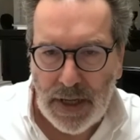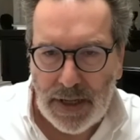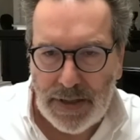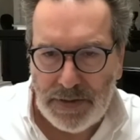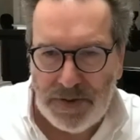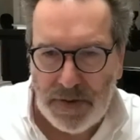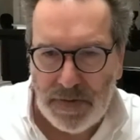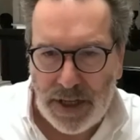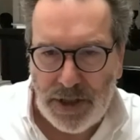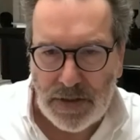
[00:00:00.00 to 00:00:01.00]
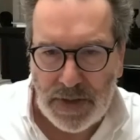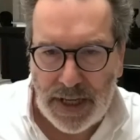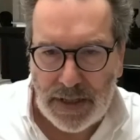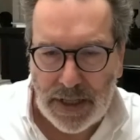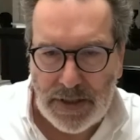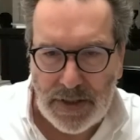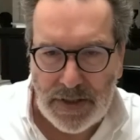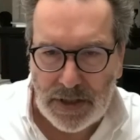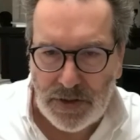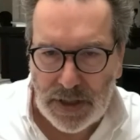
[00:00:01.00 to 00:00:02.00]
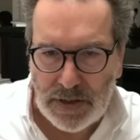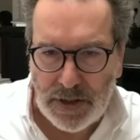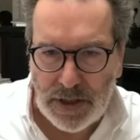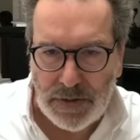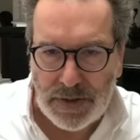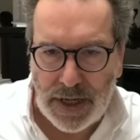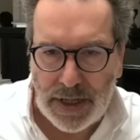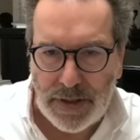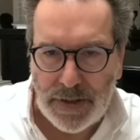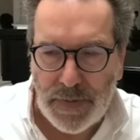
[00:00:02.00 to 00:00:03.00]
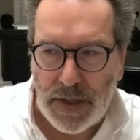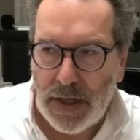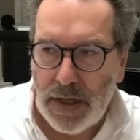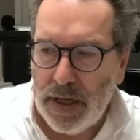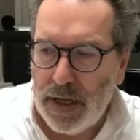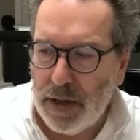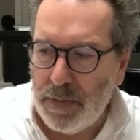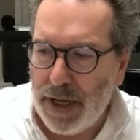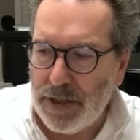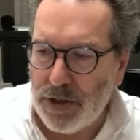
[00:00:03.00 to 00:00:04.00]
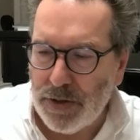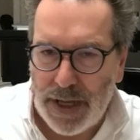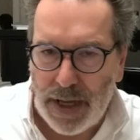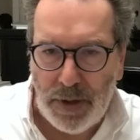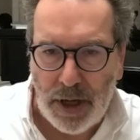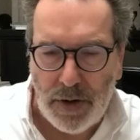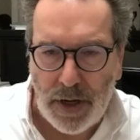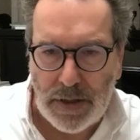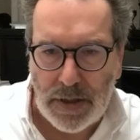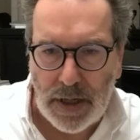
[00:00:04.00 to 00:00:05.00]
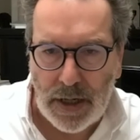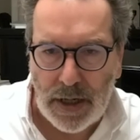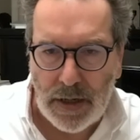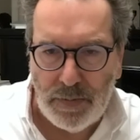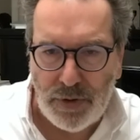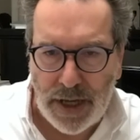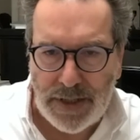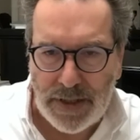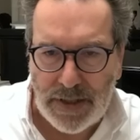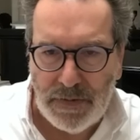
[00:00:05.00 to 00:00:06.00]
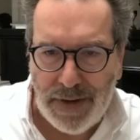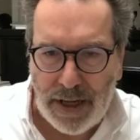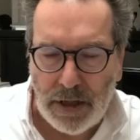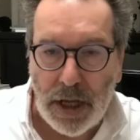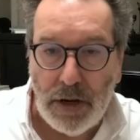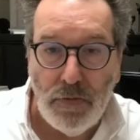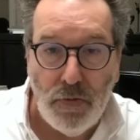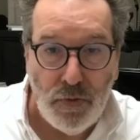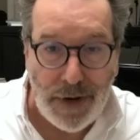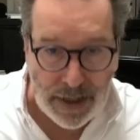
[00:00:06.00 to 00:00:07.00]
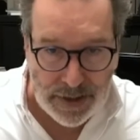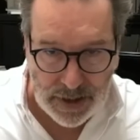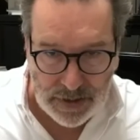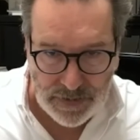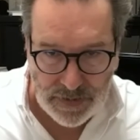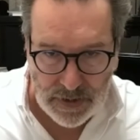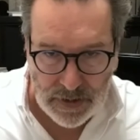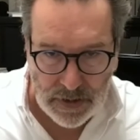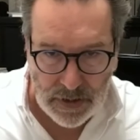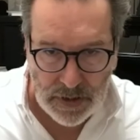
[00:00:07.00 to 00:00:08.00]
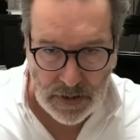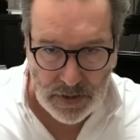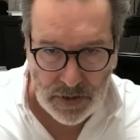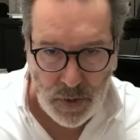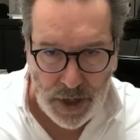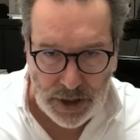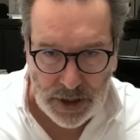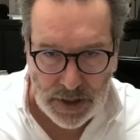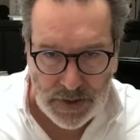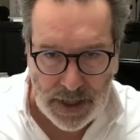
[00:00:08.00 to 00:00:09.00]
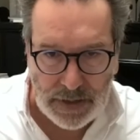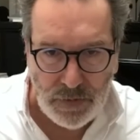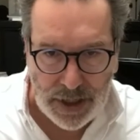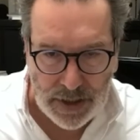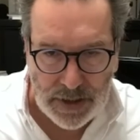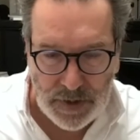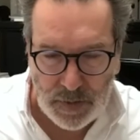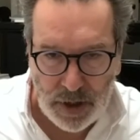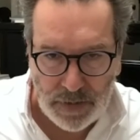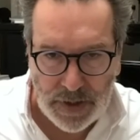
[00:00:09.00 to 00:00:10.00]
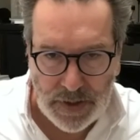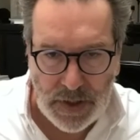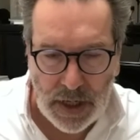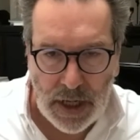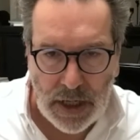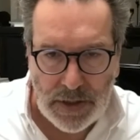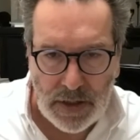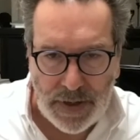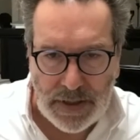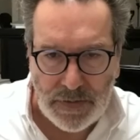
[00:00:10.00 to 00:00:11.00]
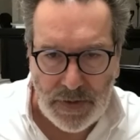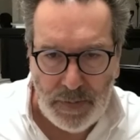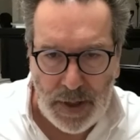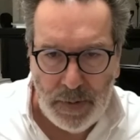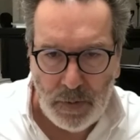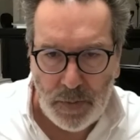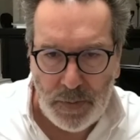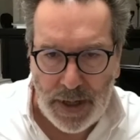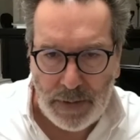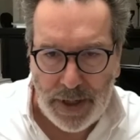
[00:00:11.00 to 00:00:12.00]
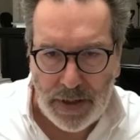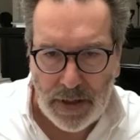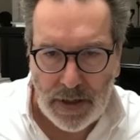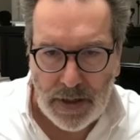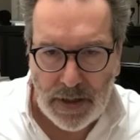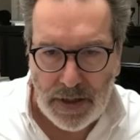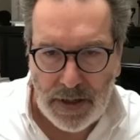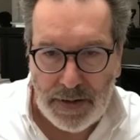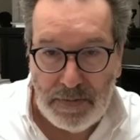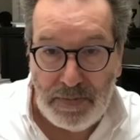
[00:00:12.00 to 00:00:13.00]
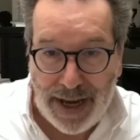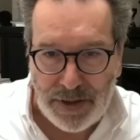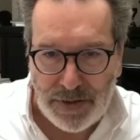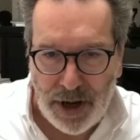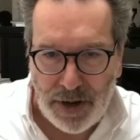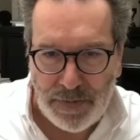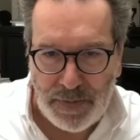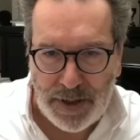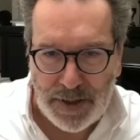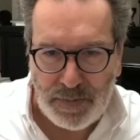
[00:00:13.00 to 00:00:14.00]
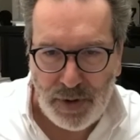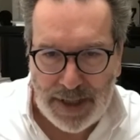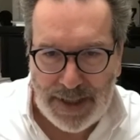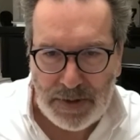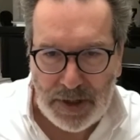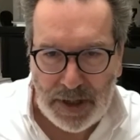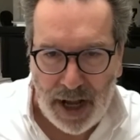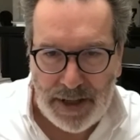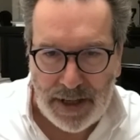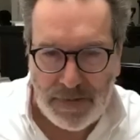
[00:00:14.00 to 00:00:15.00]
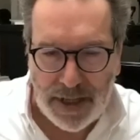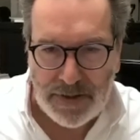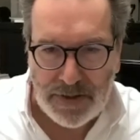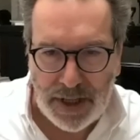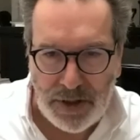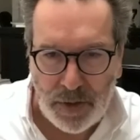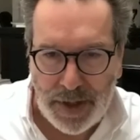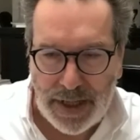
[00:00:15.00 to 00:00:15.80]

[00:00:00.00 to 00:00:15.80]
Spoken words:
and that was the deflation of the late 19th century under the gold standard. And during that period, prices fell relative to wages and relative to profits. So effectively, people were becoming better off because prices were declining relative to their nominal